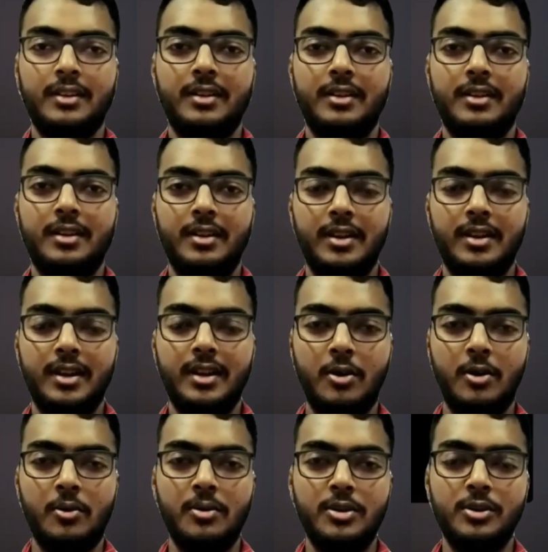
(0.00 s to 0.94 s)
Now,
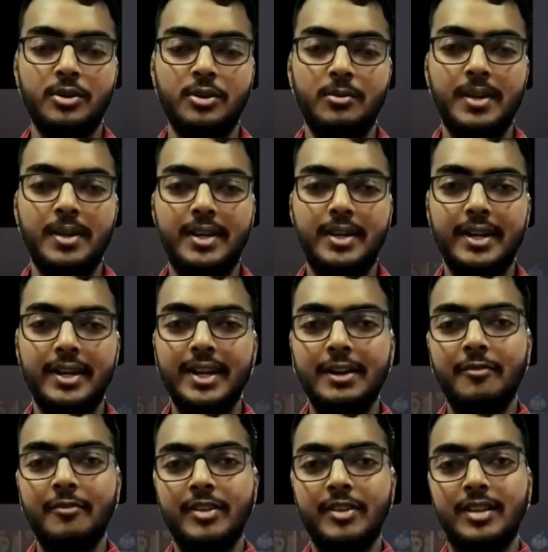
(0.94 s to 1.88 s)
you will be greeted
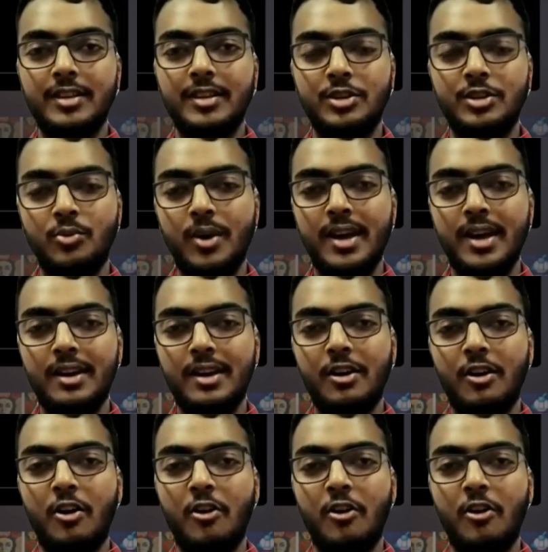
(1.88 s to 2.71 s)
with the UI of